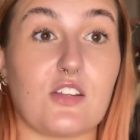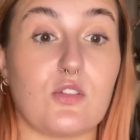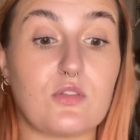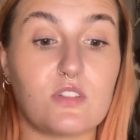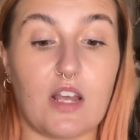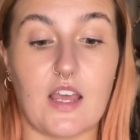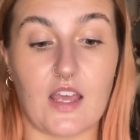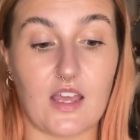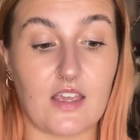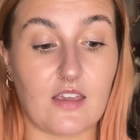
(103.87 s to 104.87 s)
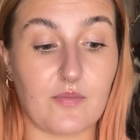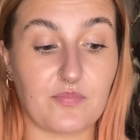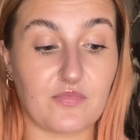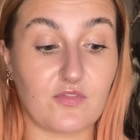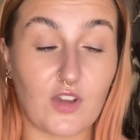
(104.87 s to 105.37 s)
use a
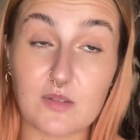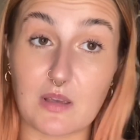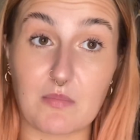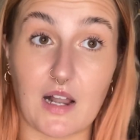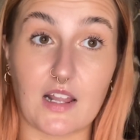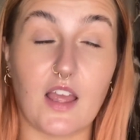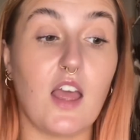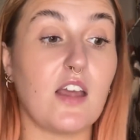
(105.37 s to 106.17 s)
face paint palette.